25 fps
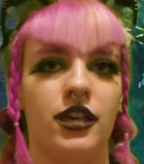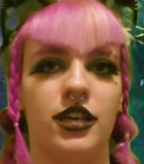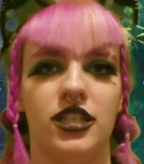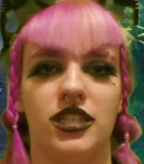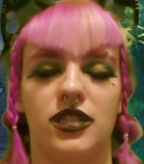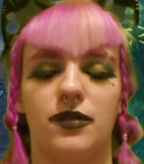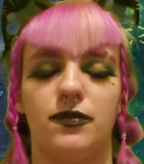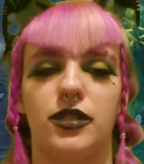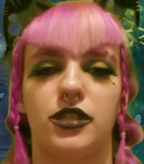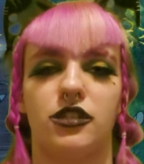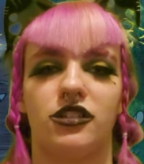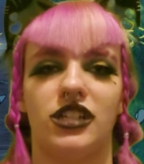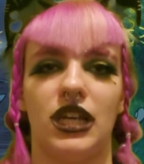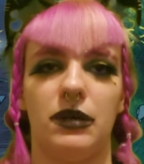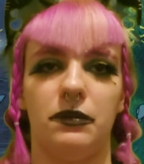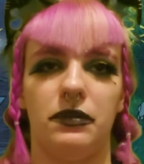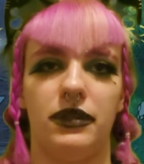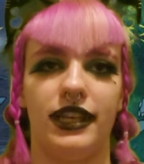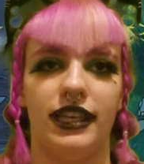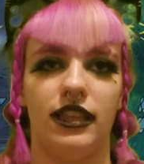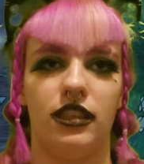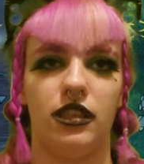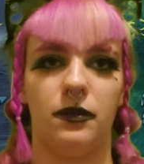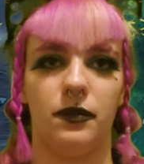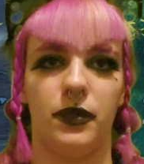subscribe and
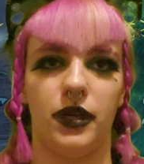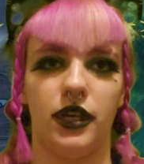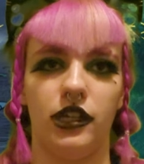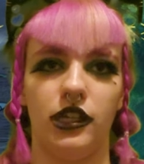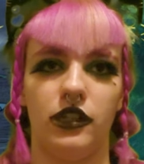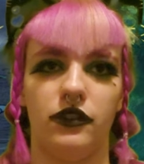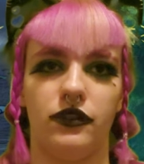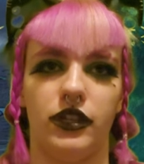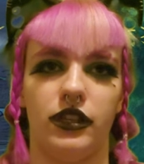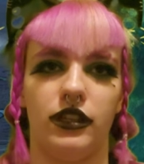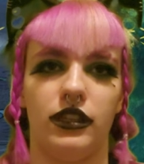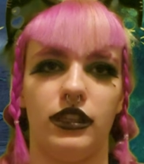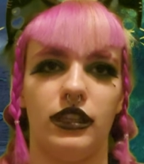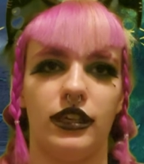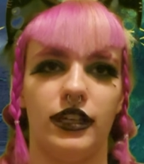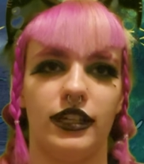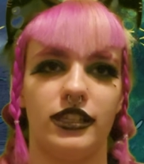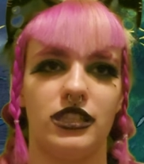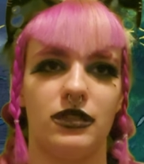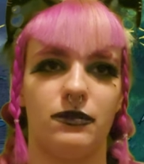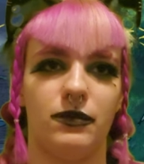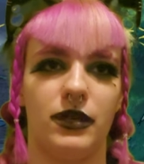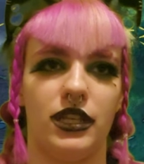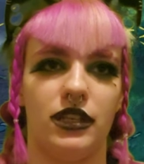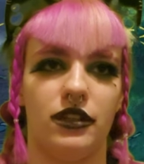hit the bell if you'd like
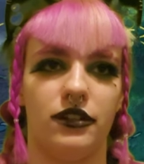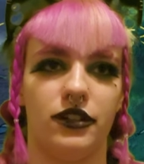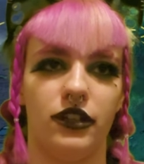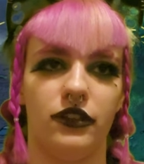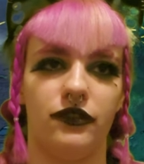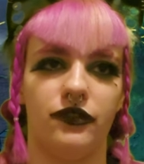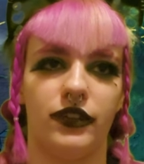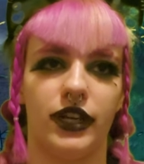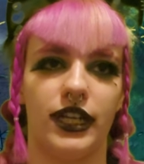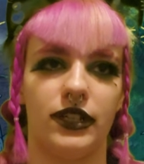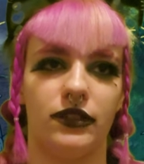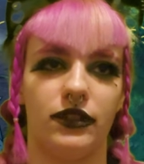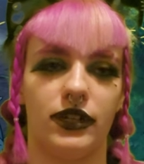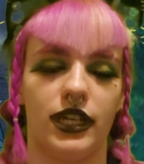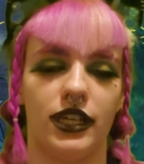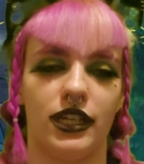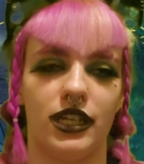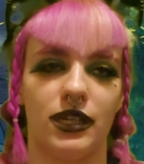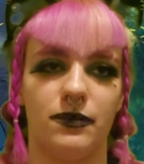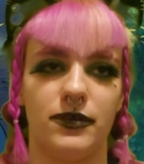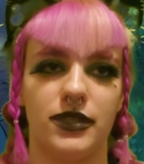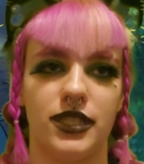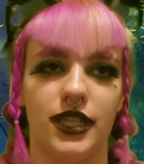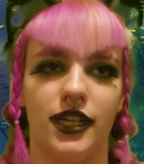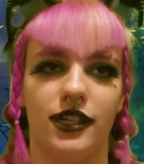to be notified when it
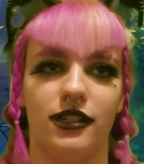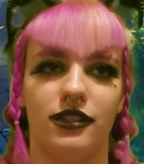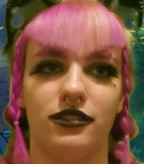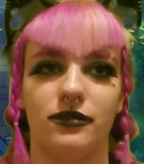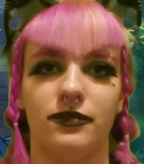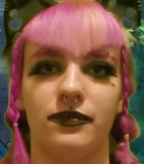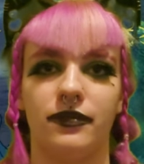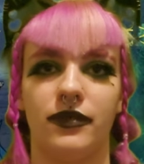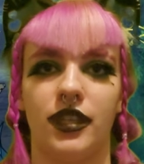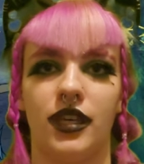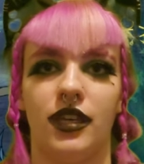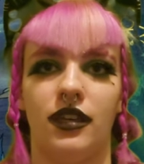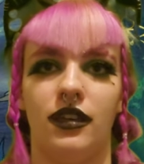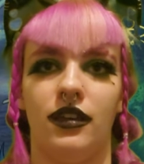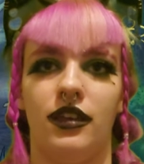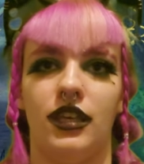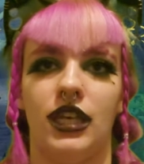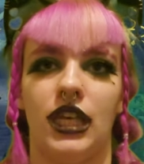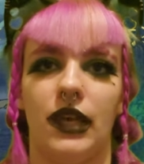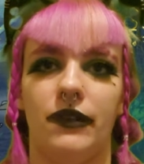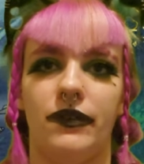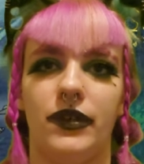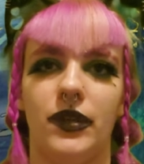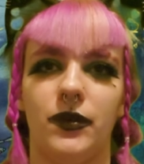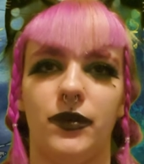comes out.
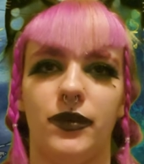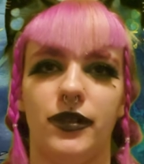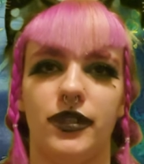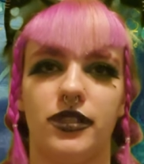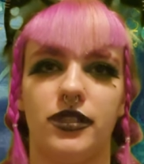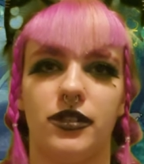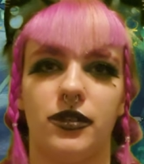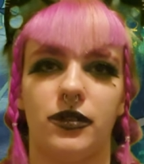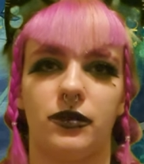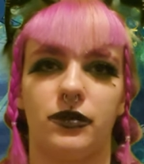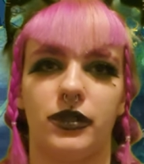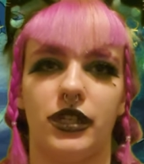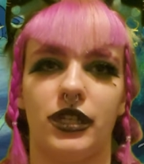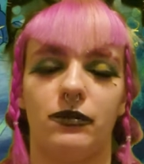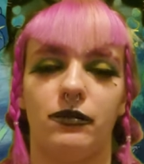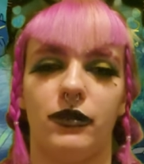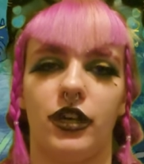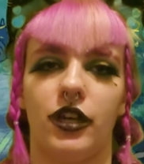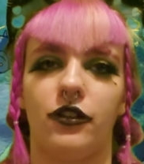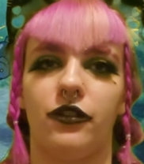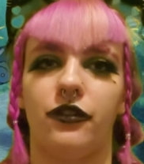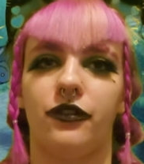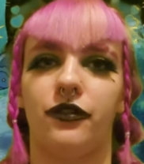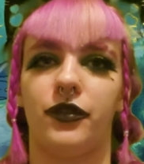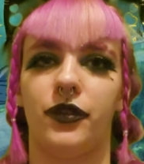If you want to read my
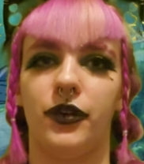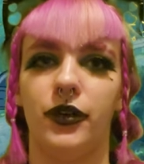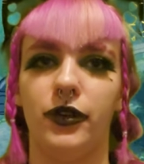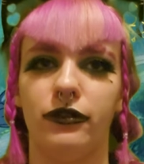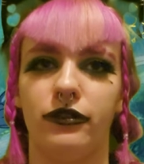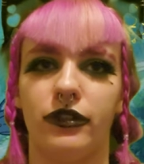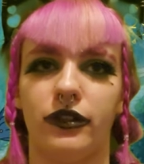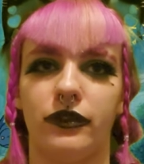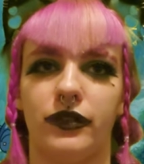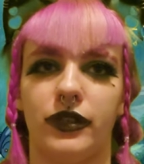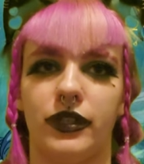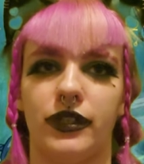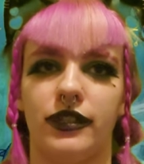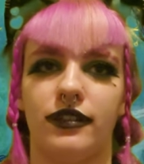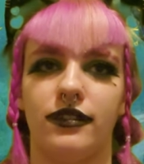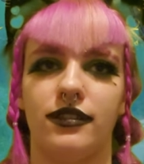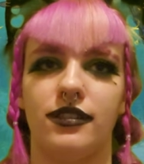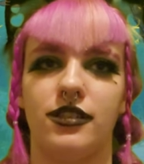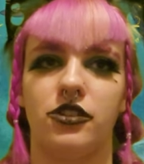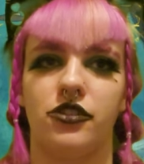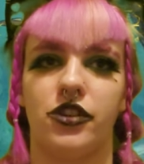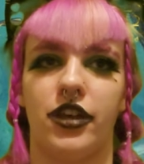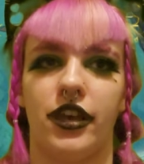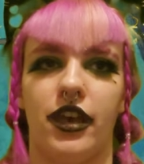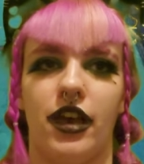full
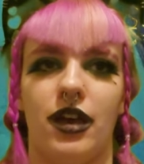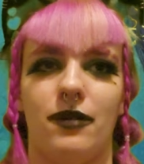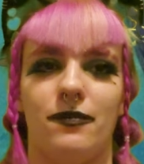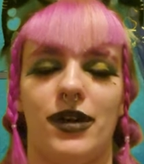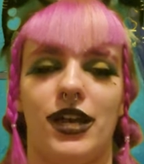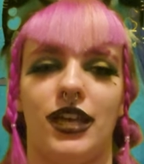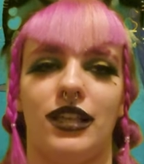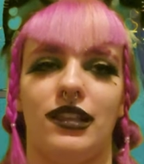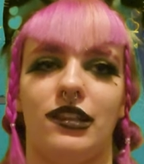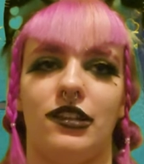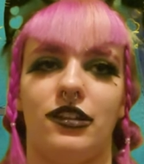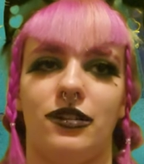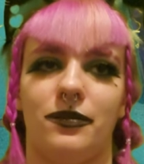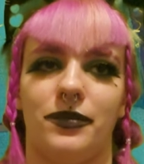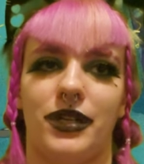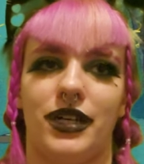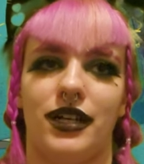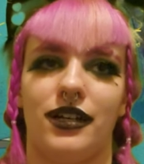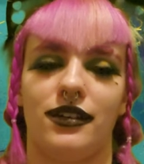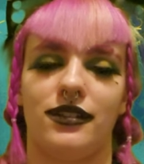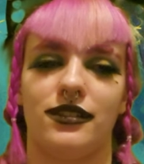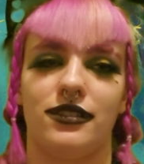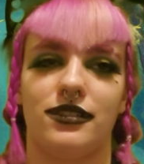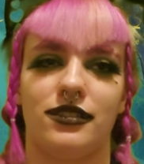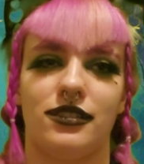reviews, check out my
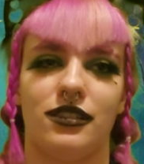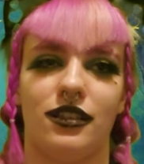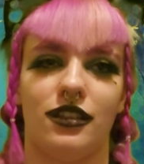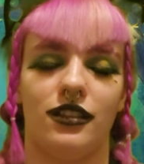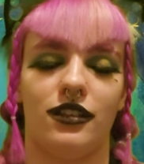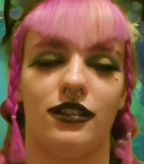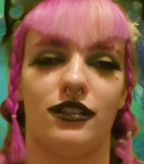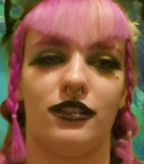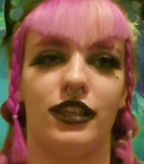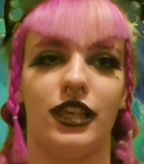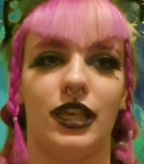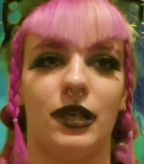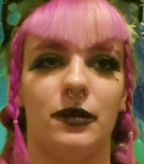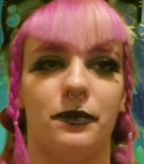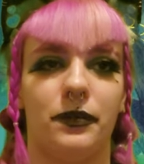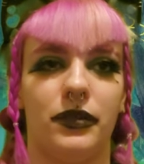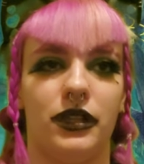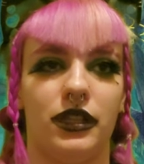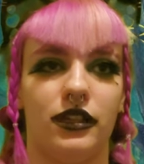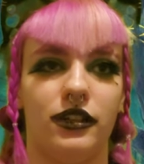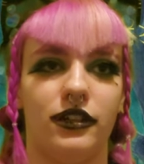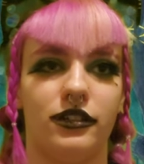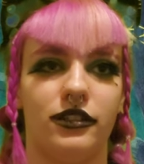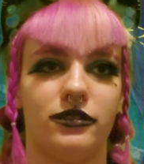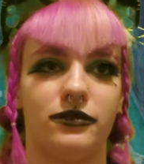letterbox link
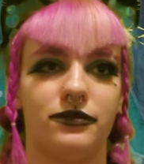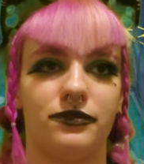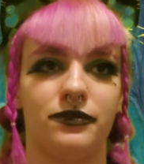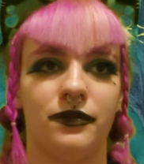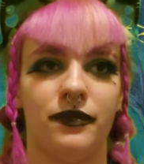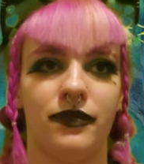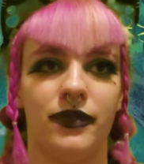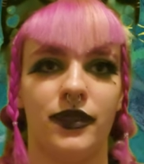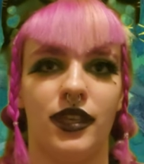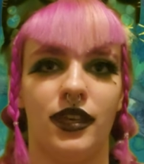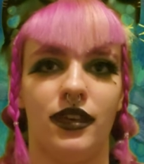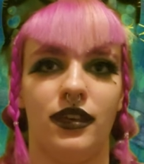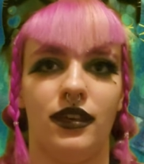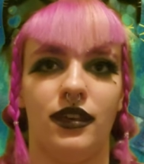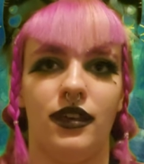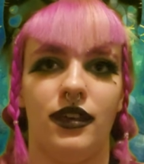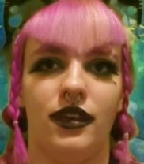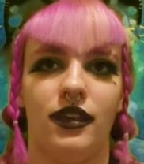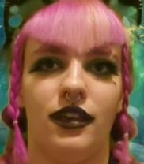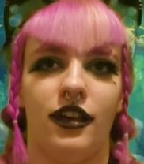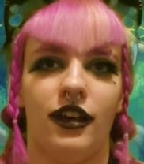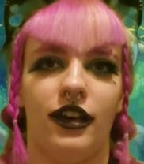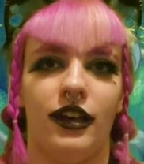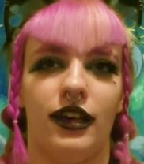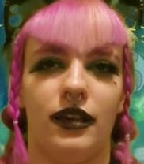below.
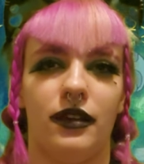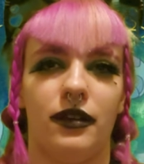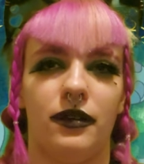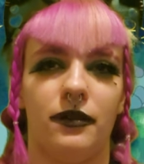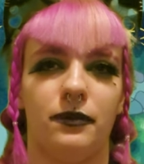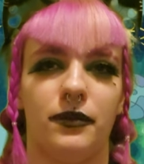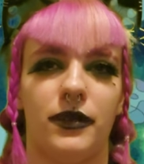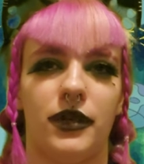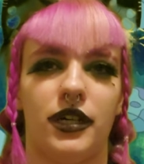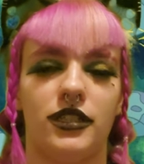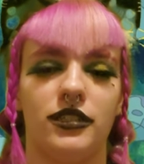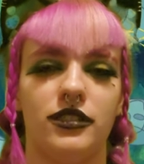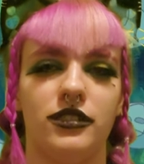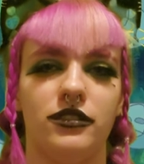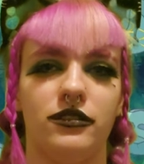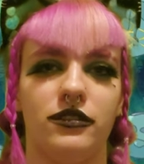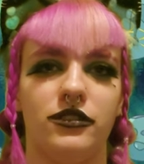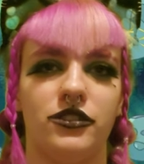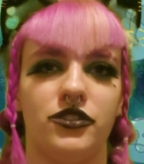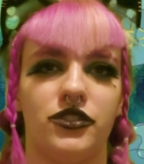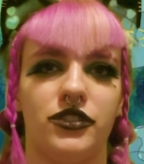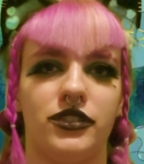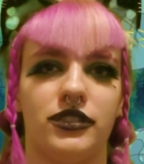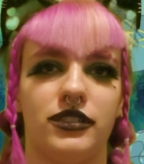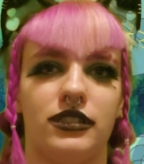I'm also
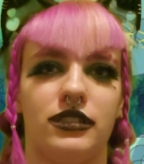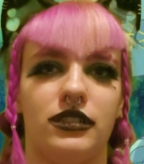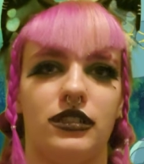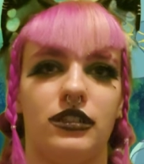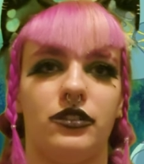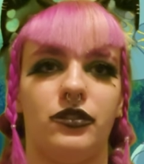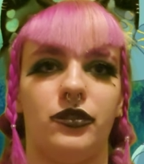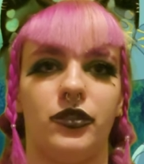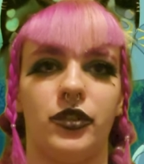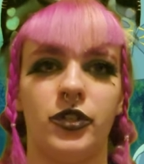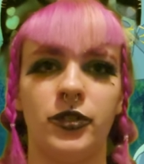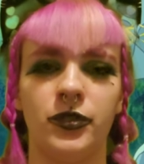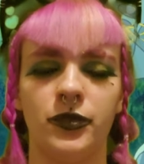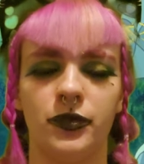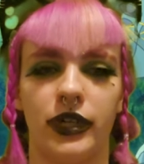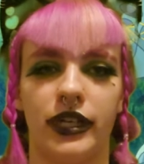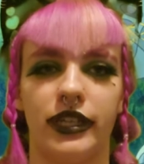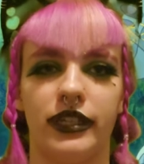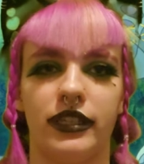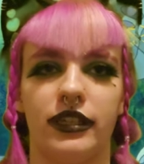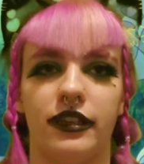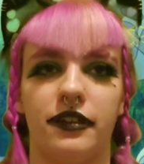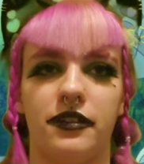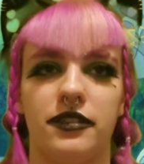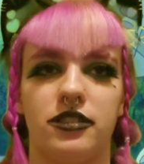interested in your
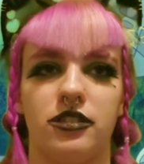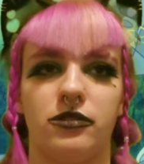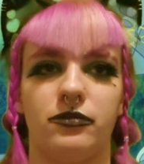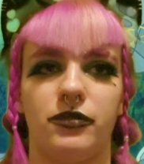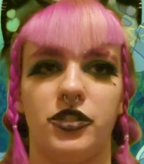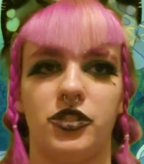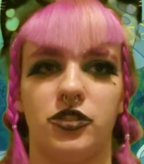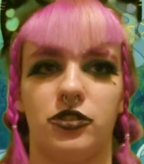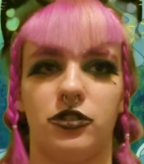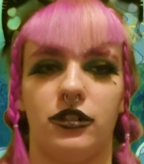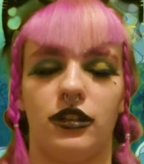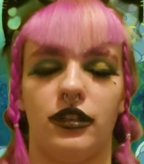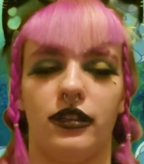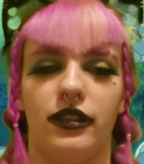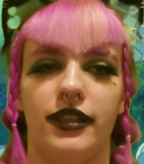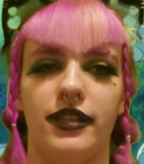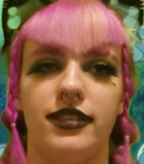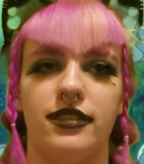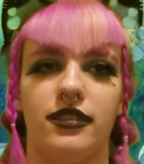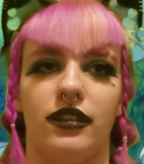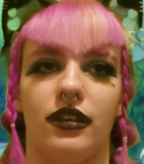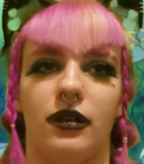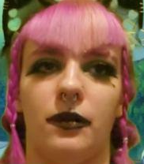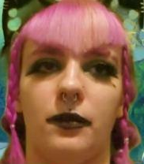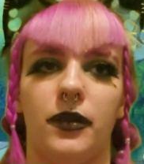ranking, so be sure to
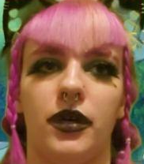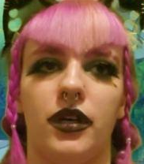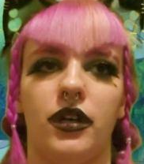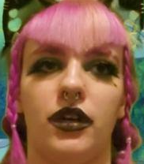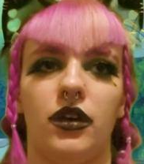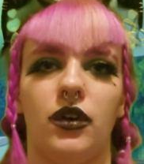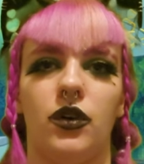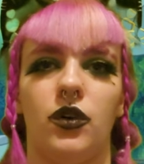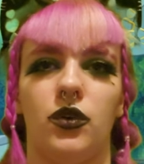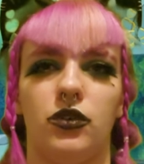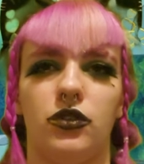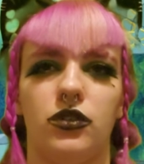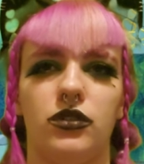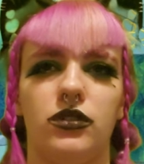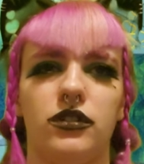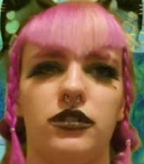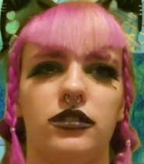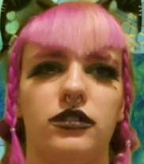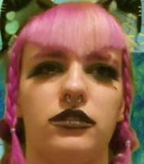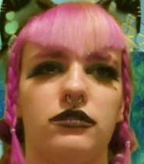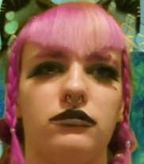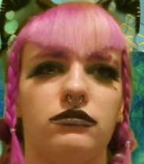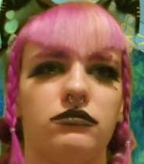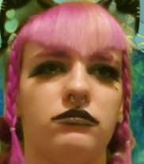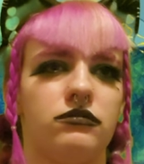list them,
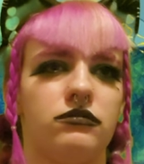or